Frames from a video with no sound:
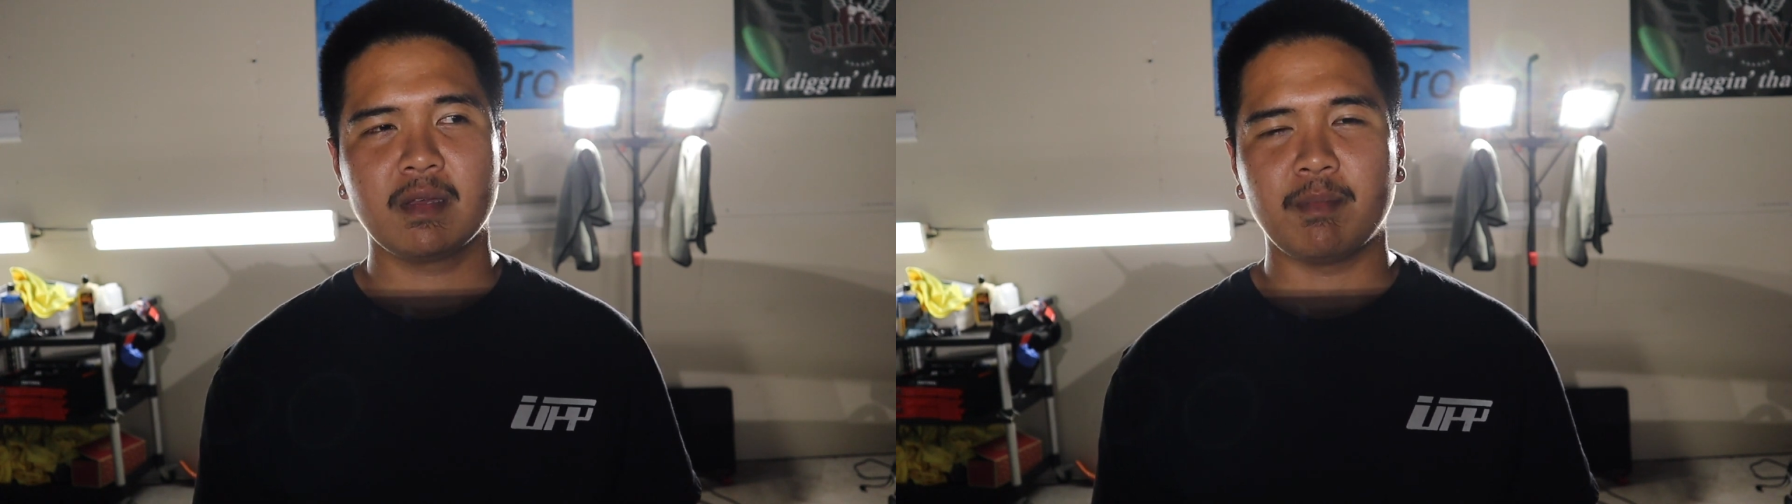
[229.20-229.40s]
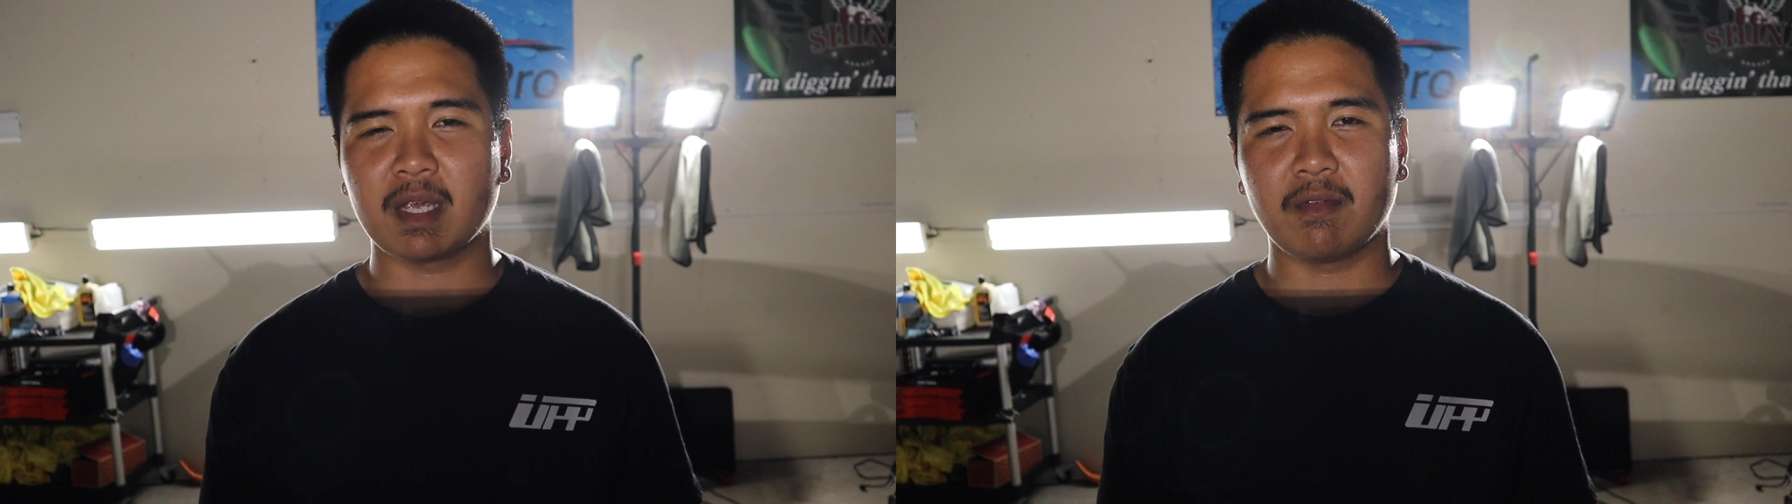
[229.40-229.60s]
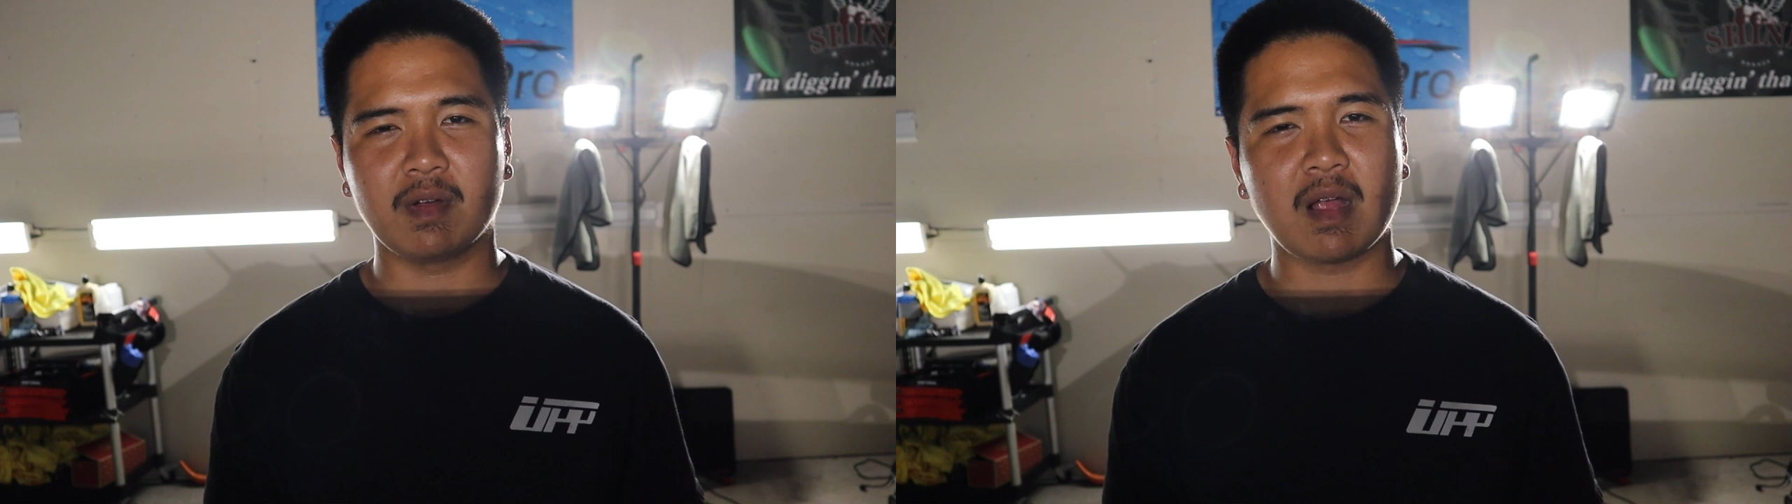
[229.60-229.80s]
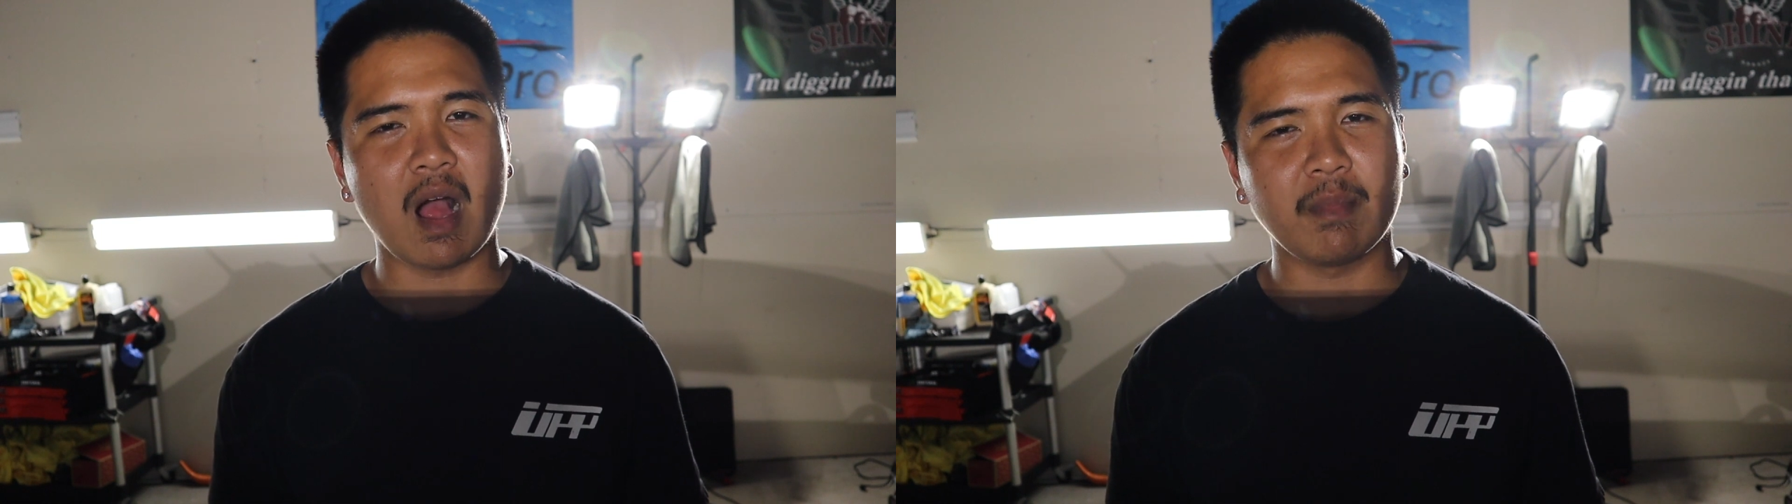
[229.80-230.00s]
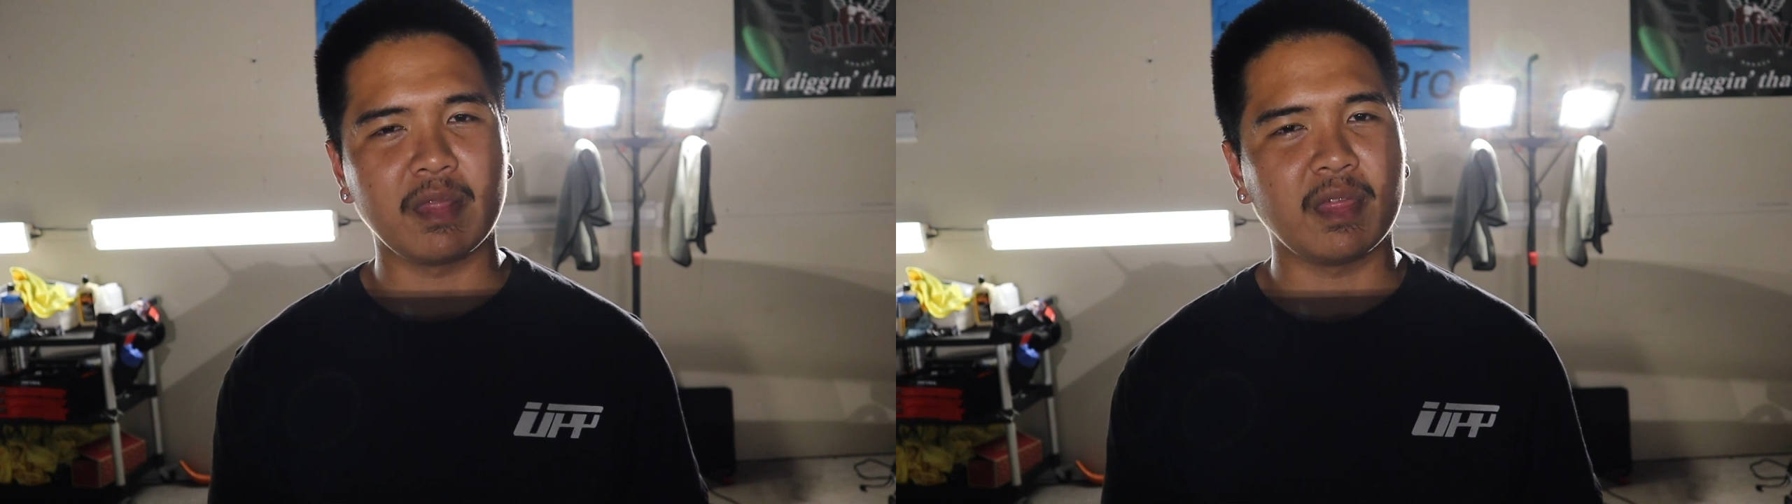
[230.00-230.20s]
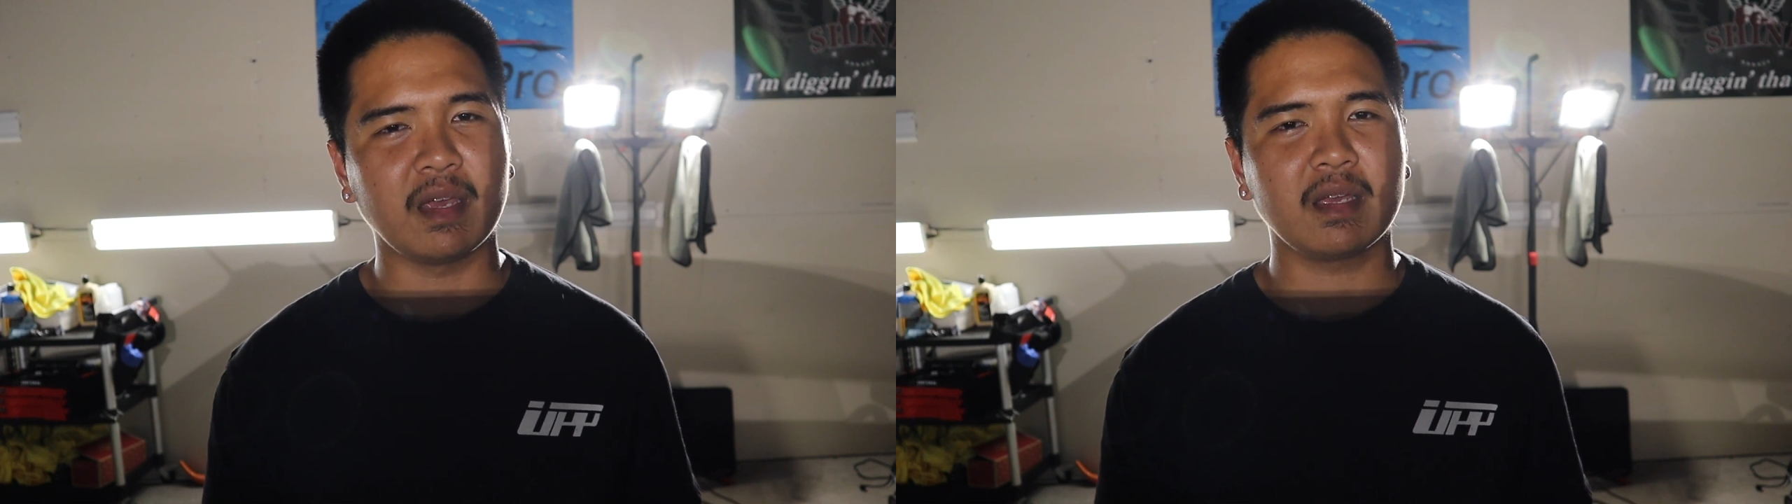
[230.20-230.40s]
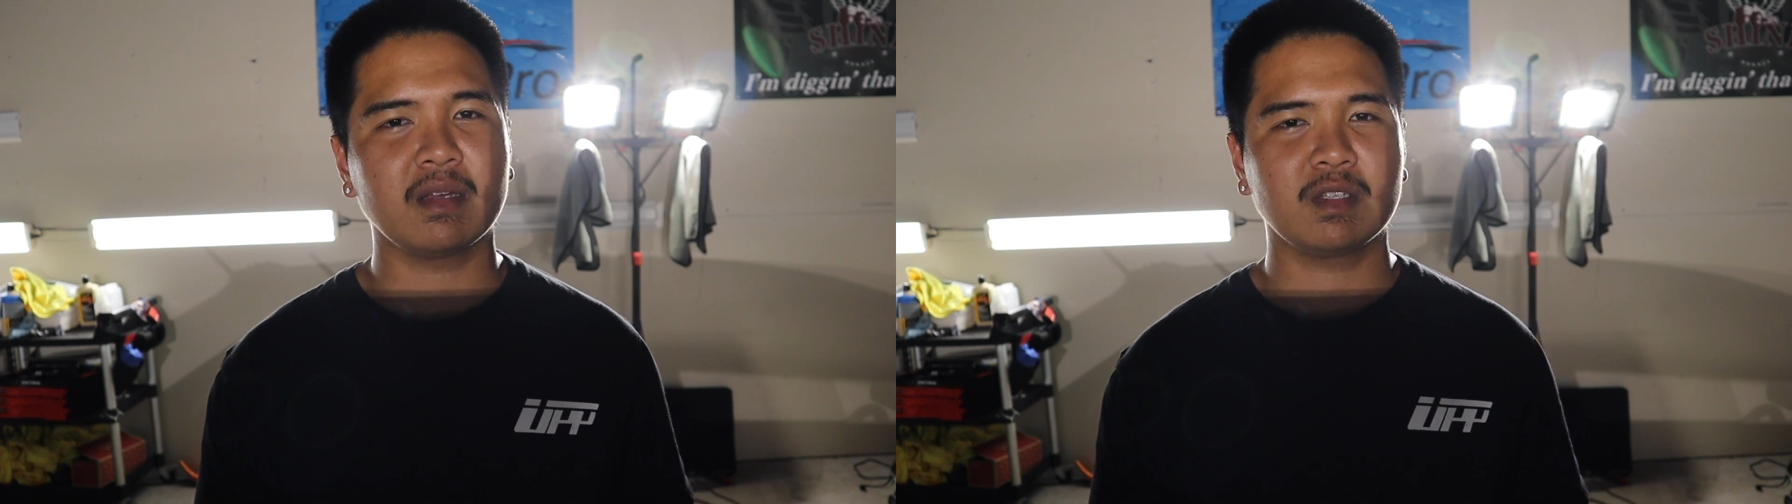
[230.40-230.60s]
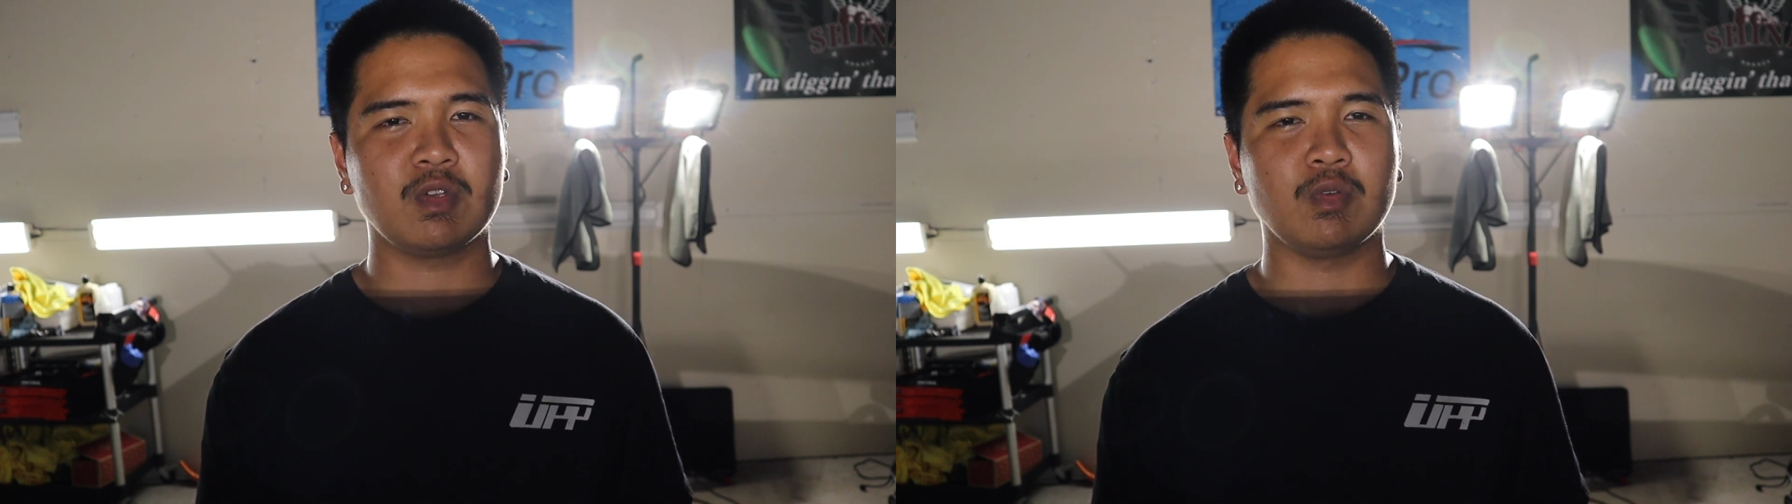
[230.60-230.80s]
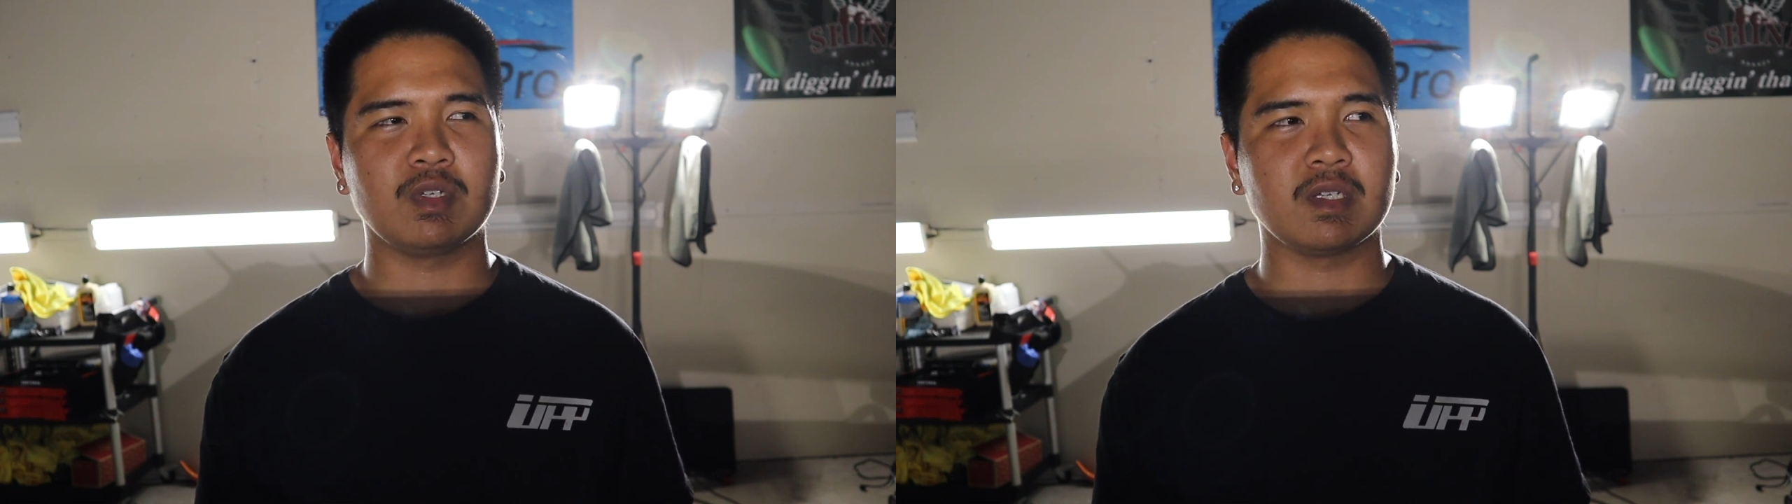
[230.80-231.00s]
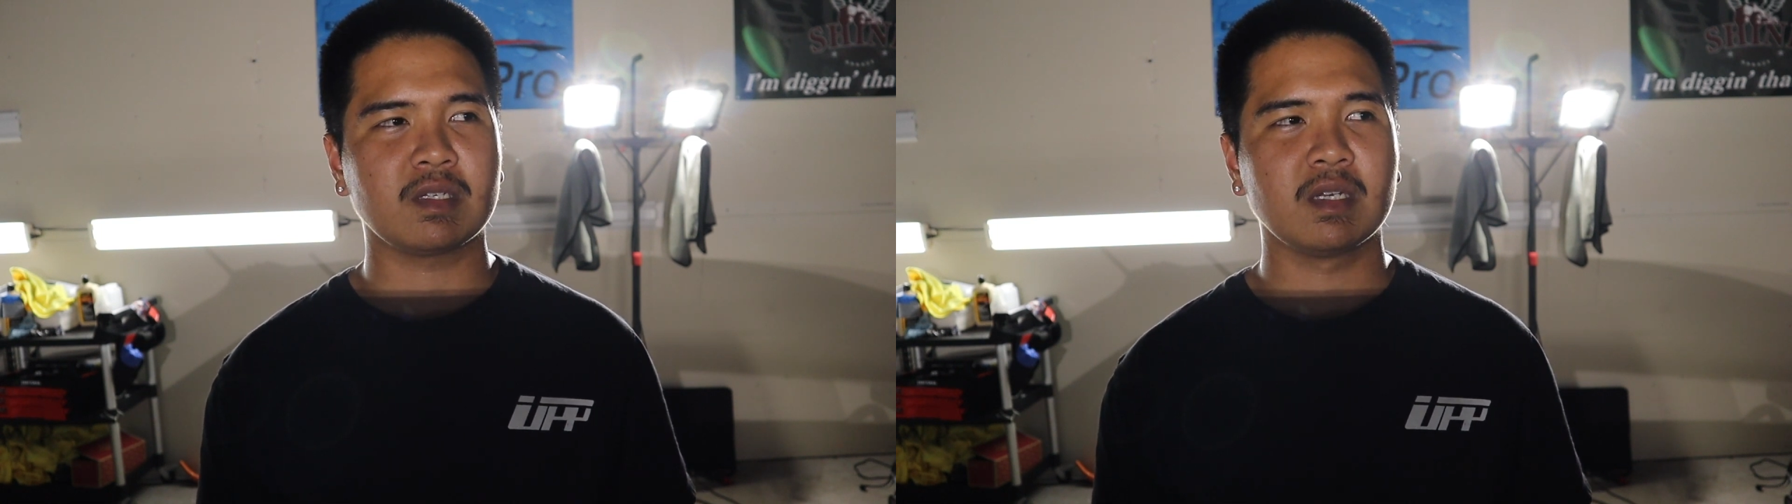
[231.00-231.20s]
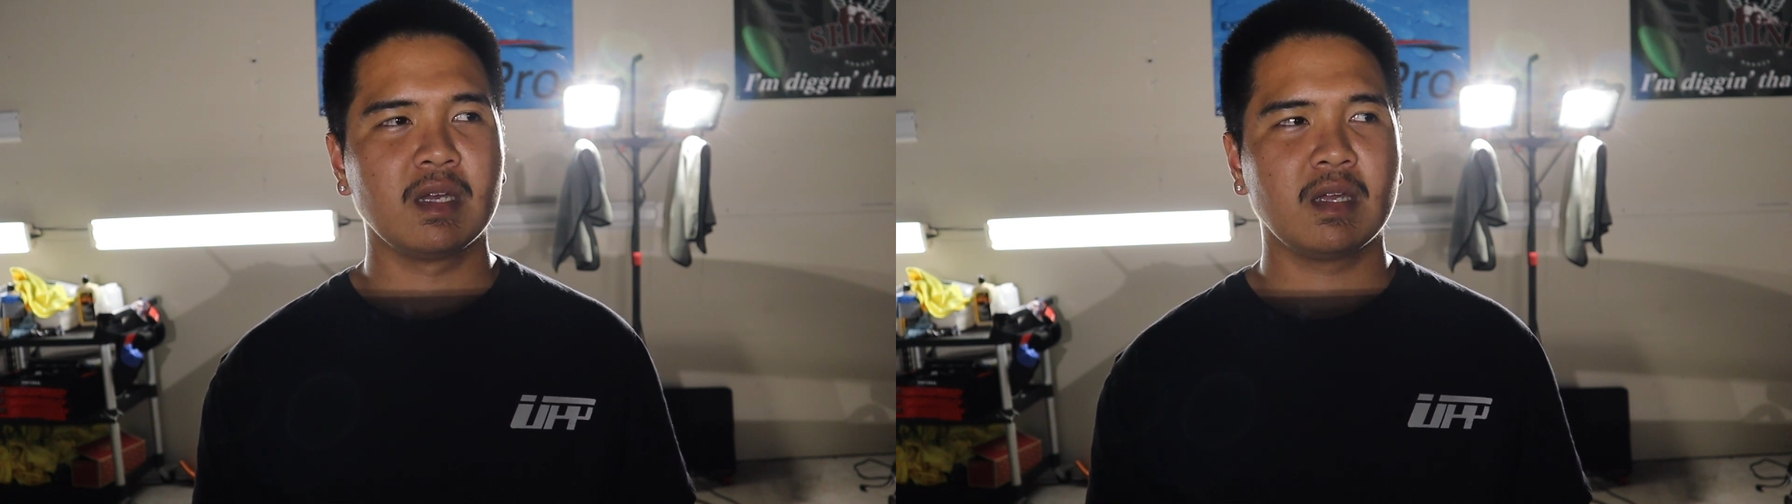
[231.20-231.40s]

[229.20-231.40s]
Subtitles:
big of a common thing to just